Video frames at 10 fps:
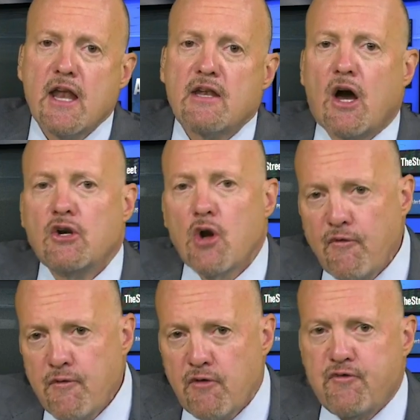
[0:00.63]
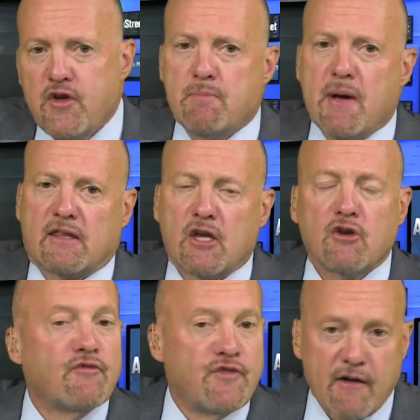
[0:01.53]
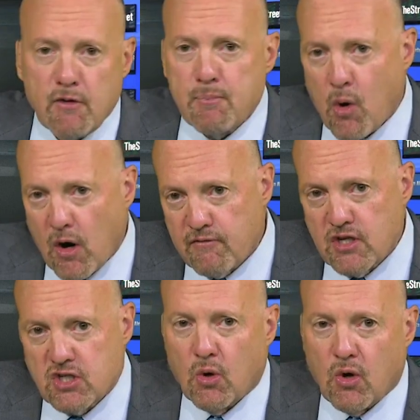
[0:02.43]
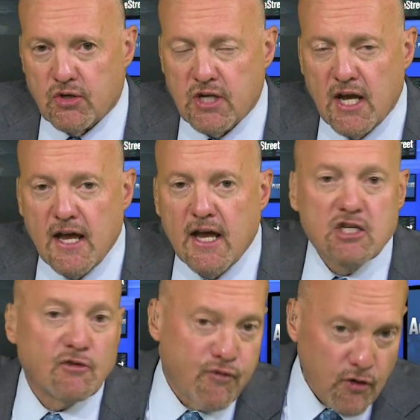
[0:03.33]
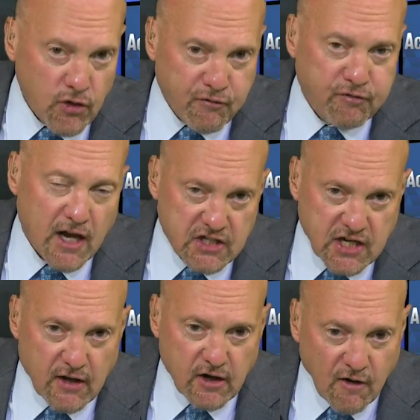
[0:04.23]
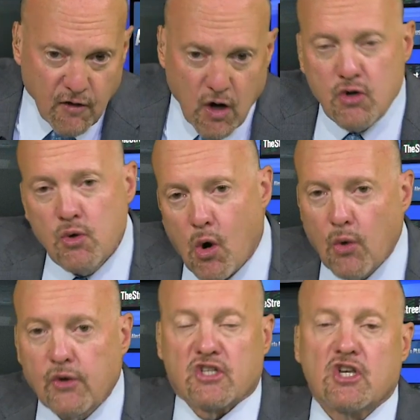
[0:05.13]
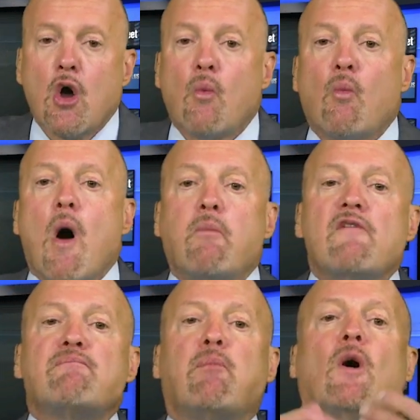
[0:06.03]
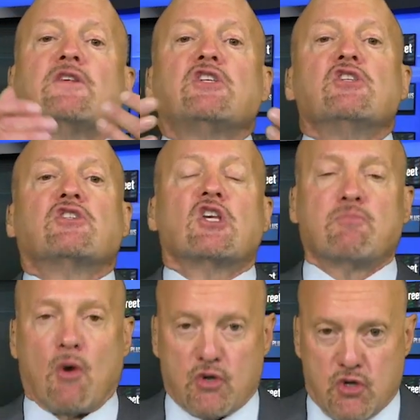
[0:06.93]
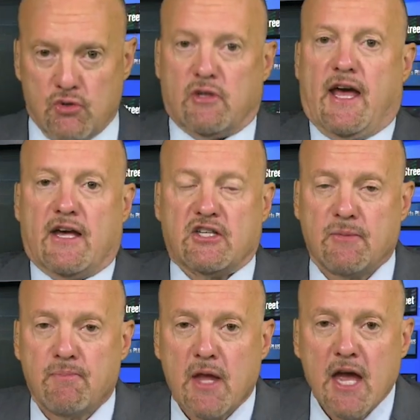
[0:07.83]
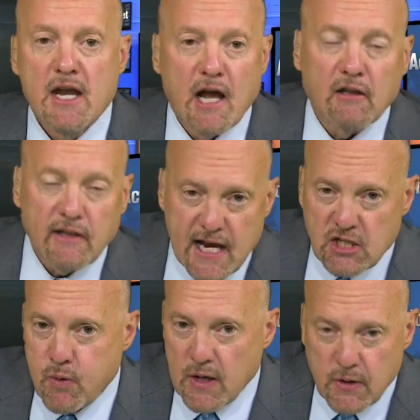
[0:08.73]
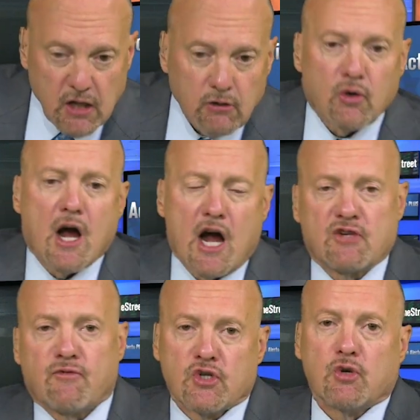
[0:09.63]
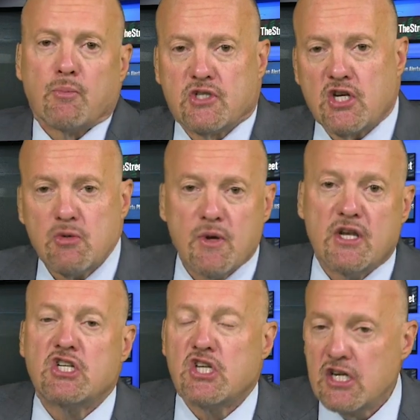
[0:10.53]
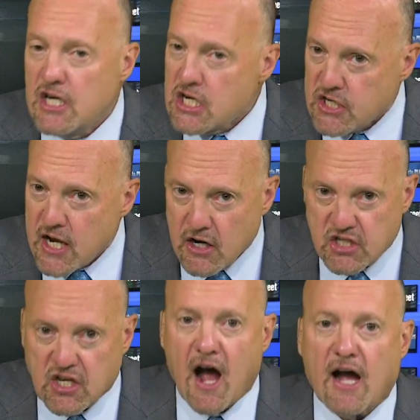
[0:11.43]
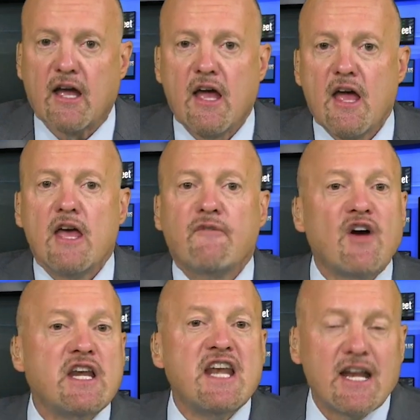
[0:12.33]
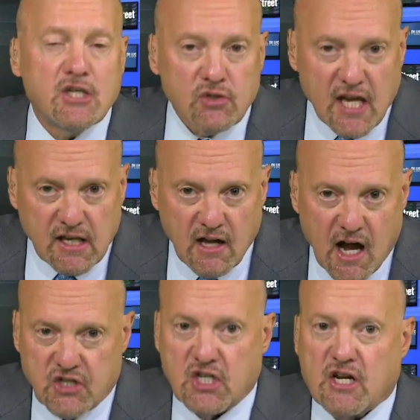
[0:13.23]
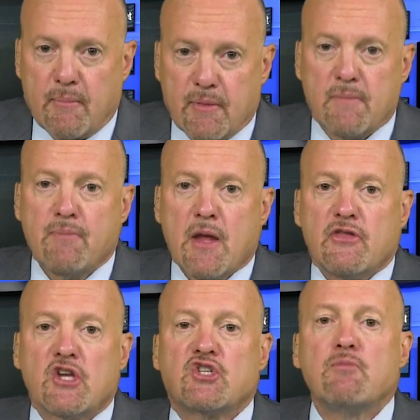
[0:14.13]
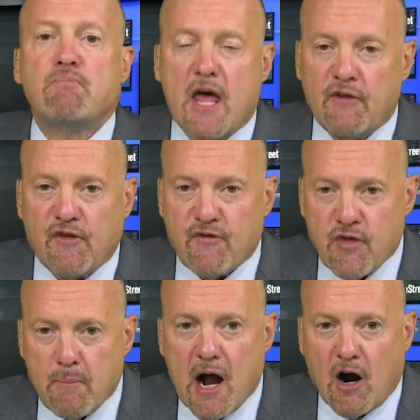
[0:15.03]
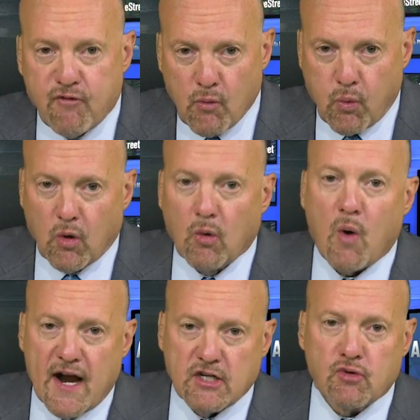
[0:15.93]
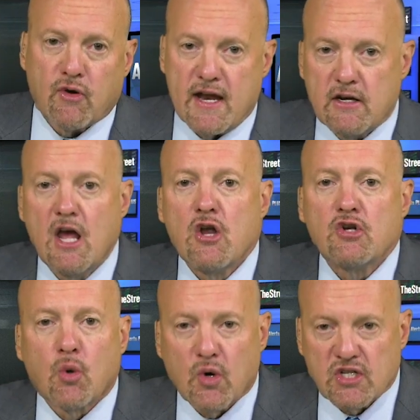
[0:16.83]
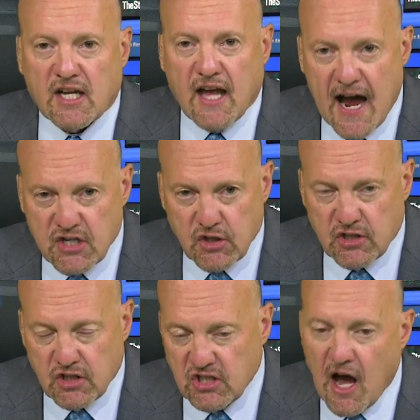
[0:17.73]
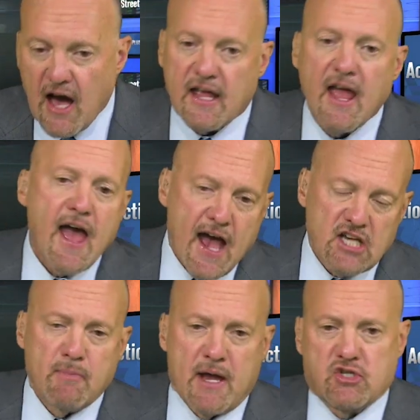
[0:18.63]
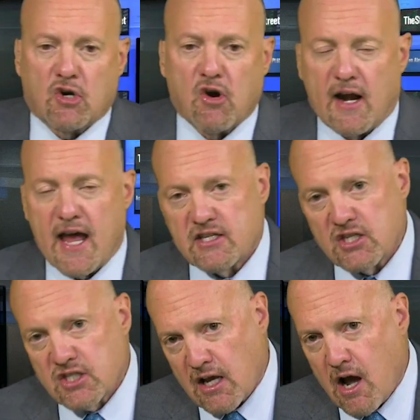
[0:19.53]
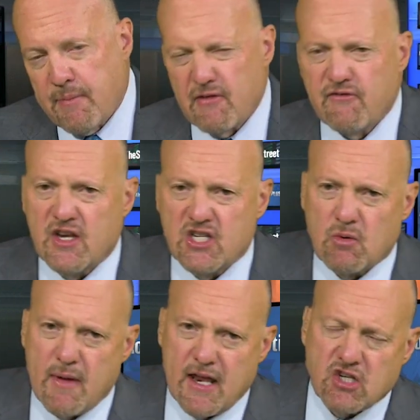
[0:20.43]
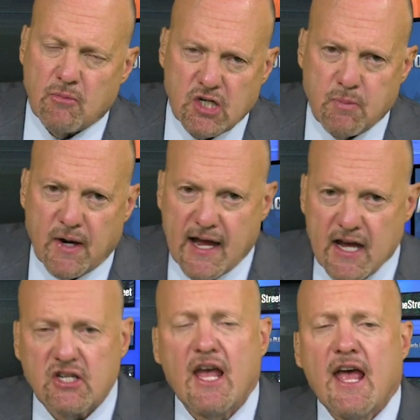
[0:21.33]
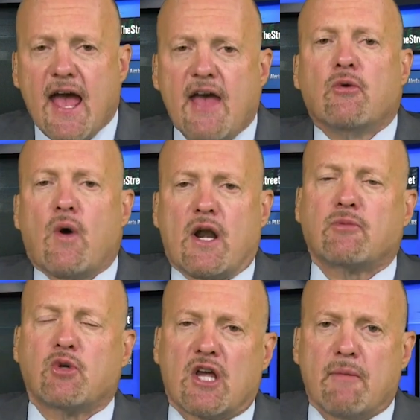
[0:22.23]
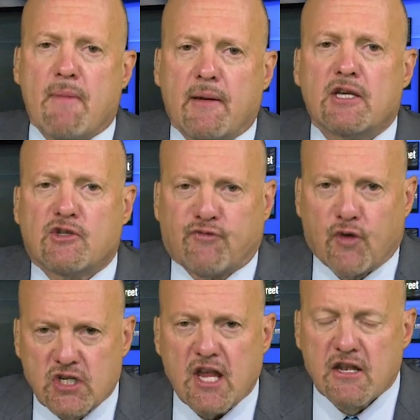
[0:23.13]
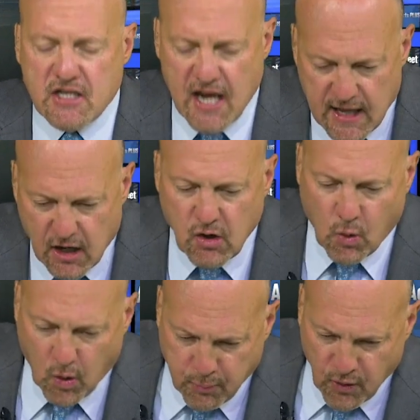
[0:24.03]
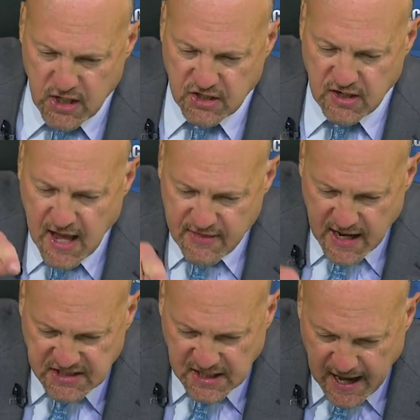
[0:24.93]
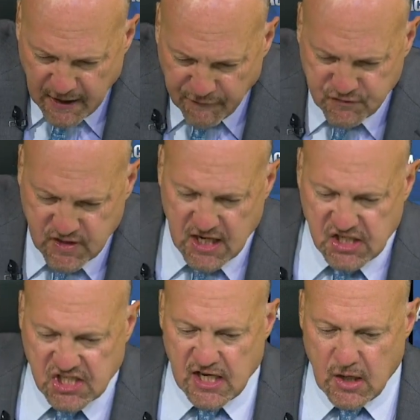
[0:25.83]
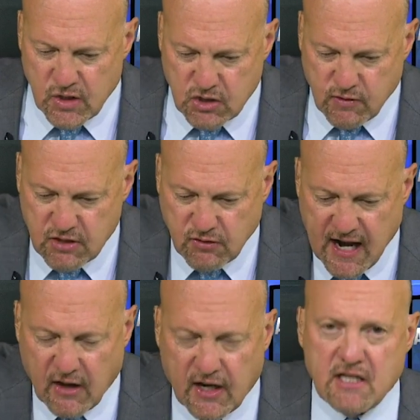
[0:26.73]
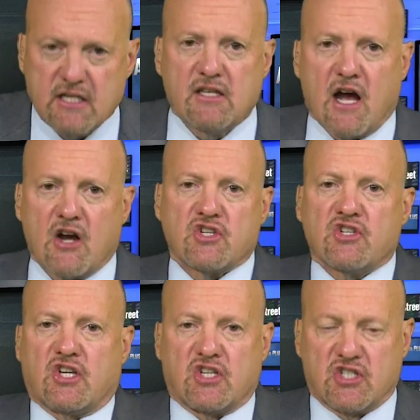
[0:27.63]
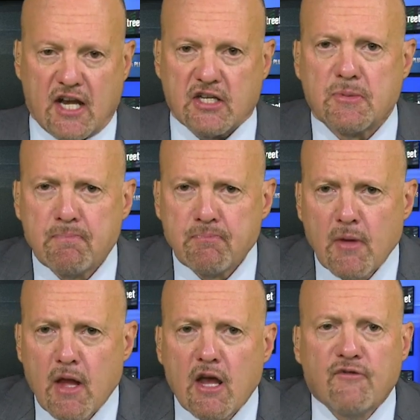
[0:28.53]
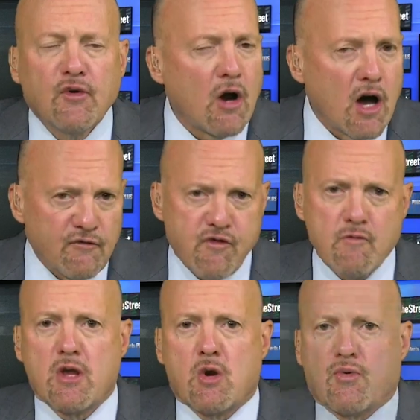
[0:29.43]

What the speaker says: Now, I know from your feedback that your favorite part of these calls is a further flesh out of our new holdings, what we've bought since I spoke to you last. Now, last week, did a little controversial position. We initiated a stock, a financial technology company that should benefit from the powerful worldwide trend towards a cashless society, as MasterCard has, as the company Visa made so much money as. And the one I'm talking about is First Data Corporation. That's FDC, which trades right now at $18.06. If you're unfamiliar